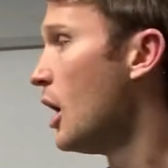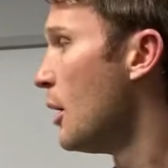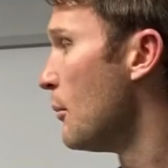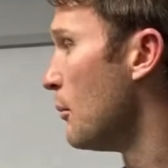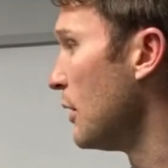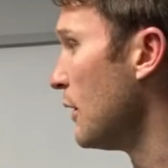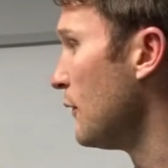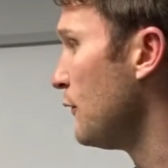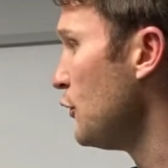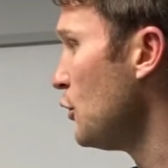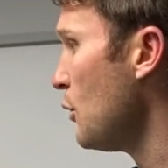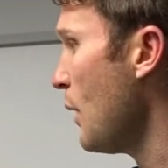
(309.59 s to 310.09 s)

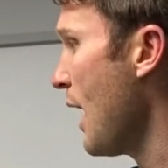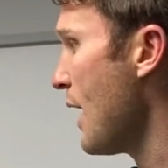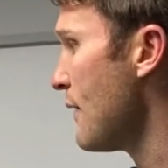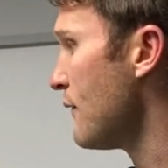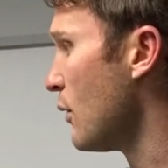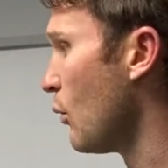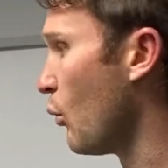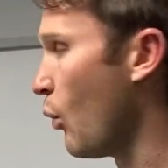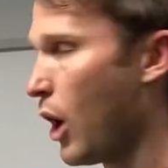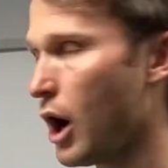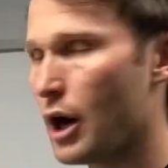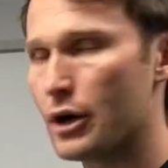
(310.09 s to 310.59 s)
But if you have
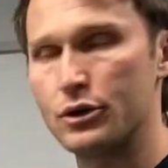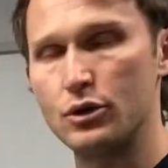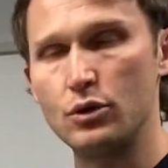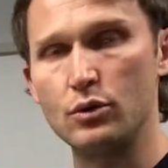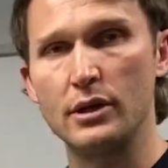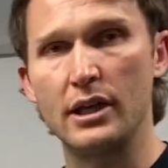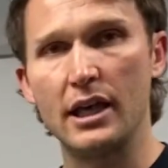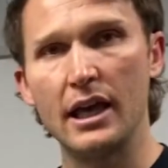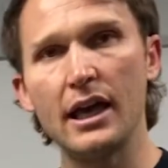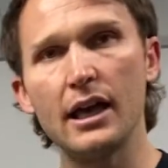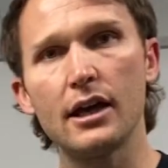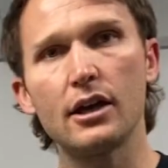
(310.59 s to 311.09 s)
a Wahoo
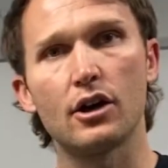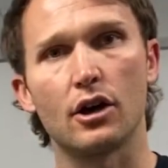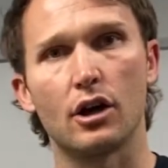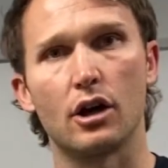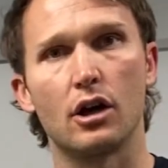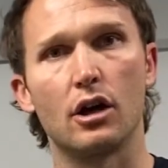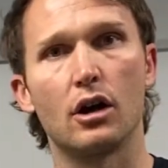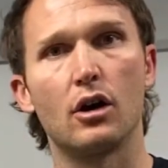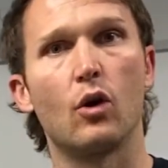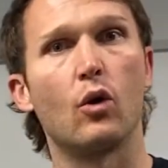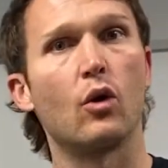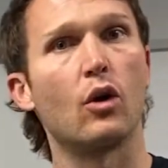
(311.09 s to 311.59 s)

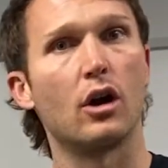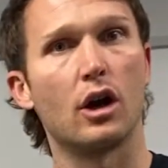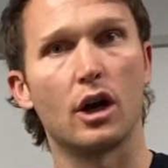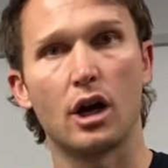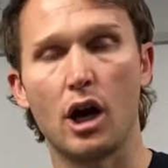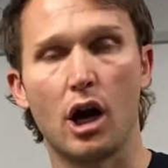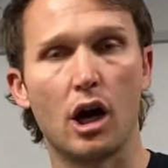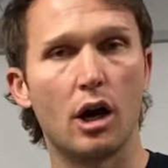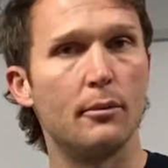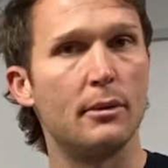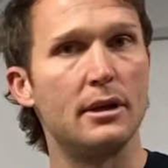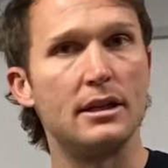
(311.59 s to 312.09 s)
kickr or a
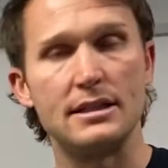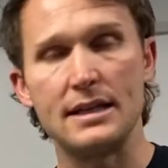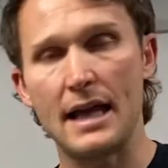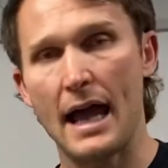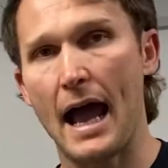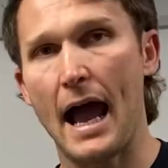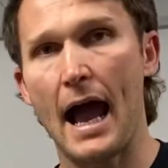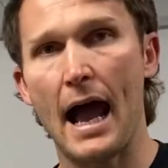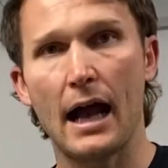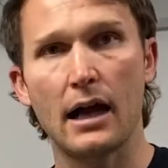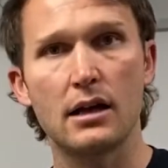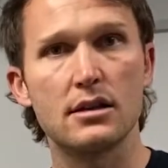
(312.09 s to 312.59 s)
Garmin
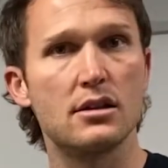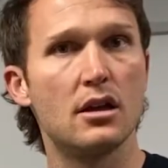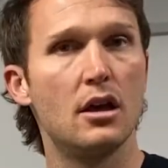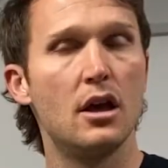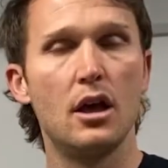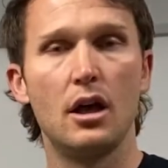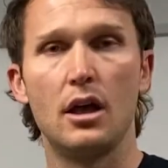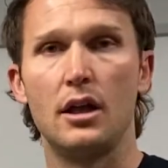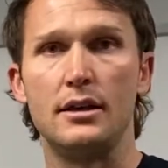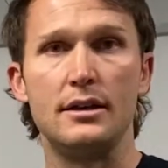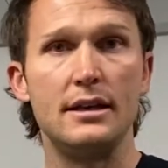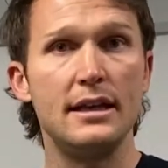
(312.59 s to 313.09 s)
Tax
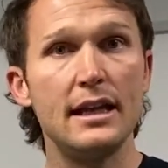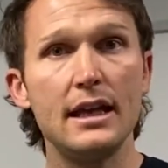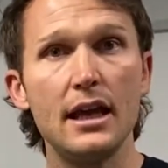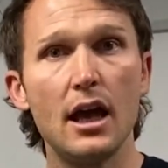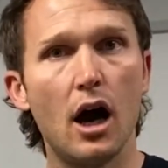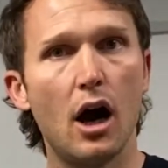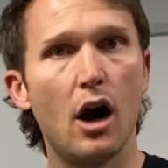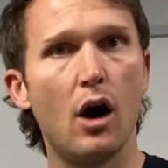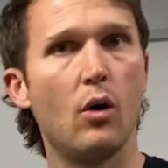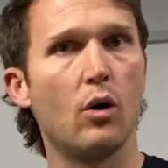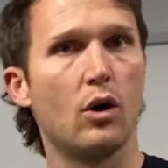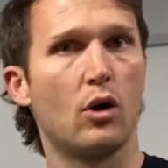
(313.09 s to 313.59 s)

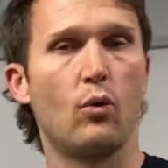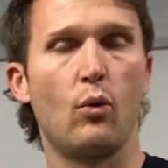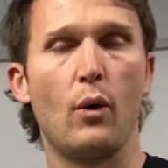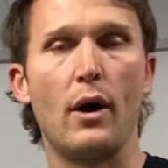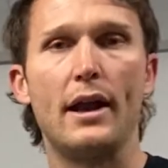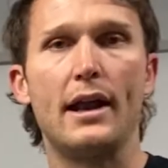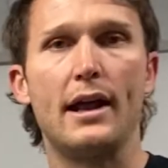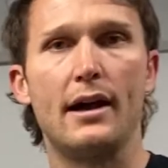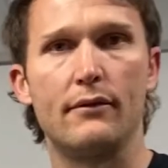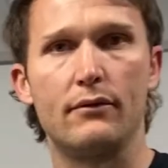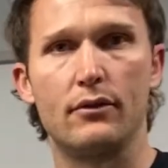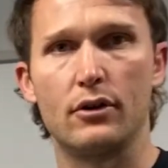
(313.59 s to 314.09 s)
Neo or
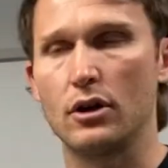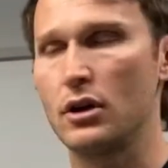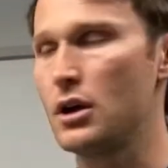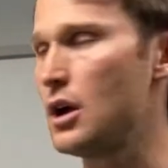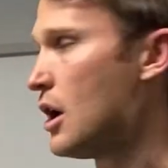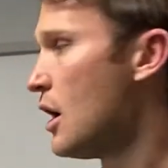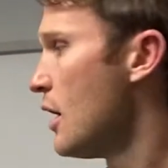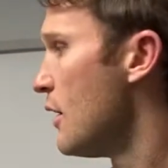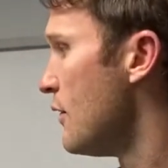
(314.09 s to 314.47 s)
whatever,